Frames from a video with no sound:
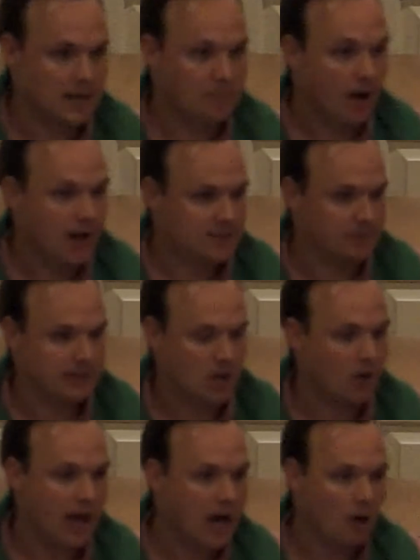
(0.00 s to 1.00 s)
I possibly
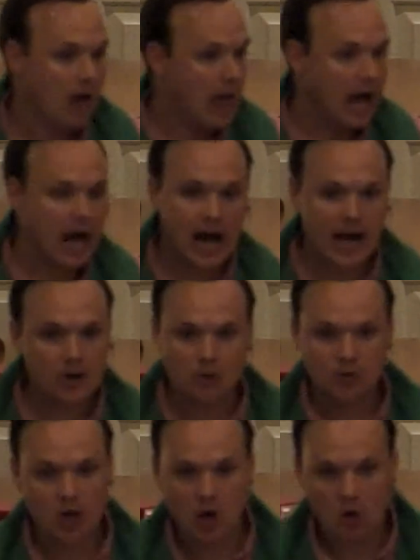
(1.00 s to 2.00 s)
know how, I
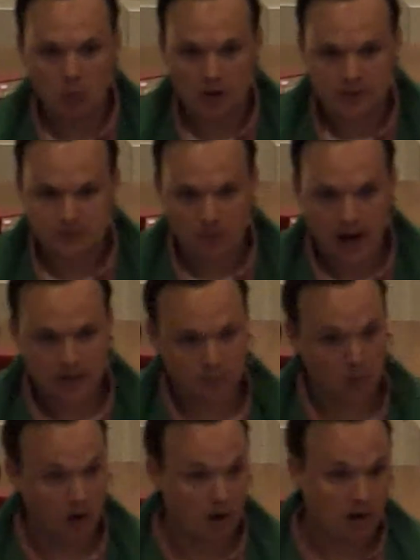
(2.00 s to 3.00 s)
don't know what is right
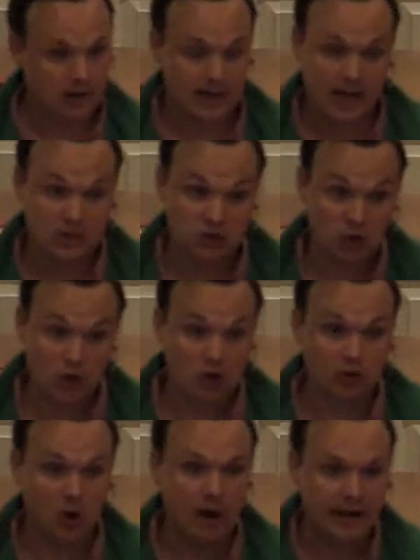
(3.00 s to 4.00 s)
and wrong, and I sure
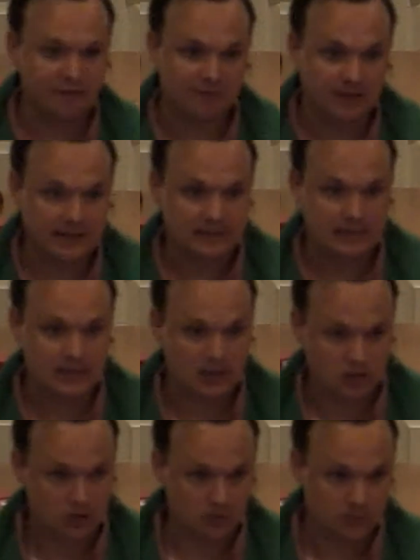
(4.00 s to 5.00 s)
don't know how to fix the
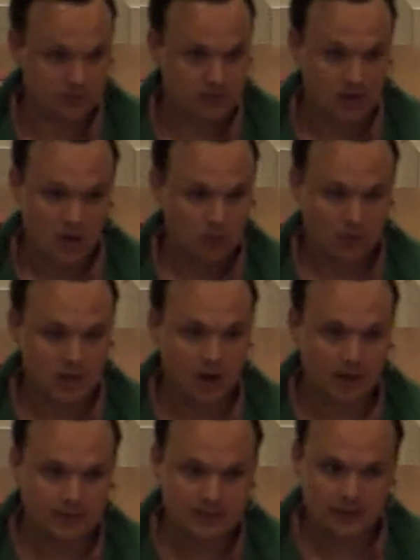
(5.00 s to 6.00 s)
issues,
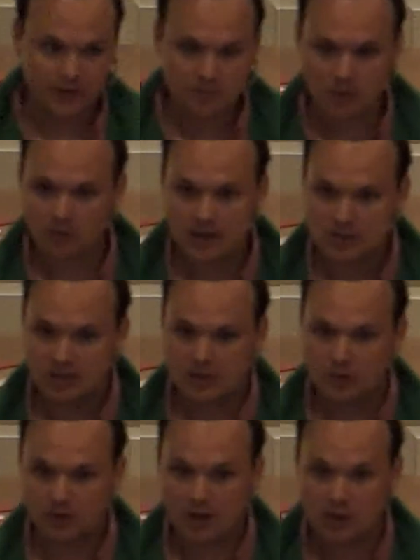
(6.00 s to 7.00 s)
regardless of
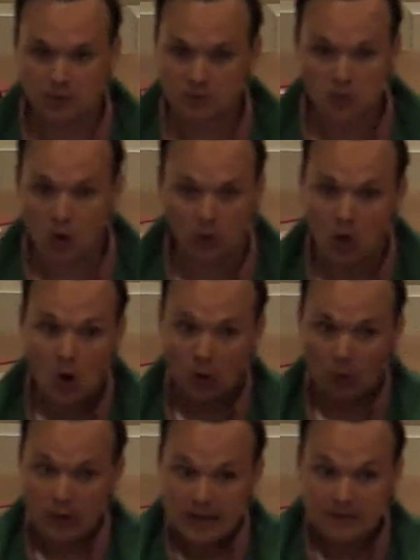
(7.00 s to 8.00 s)
immigration or gun control
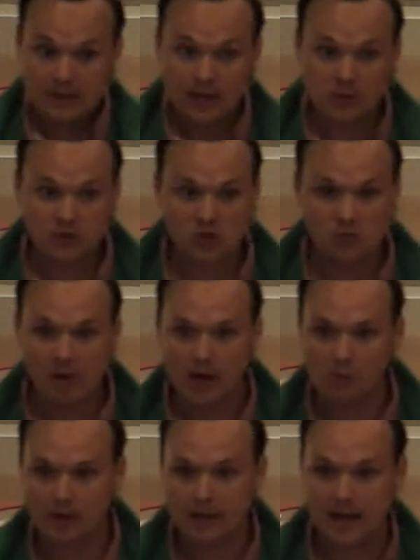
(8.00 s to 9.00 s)
or anything else you might
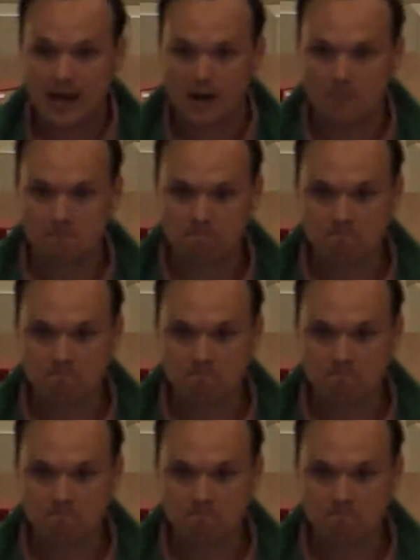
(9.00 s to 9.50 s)
want to name.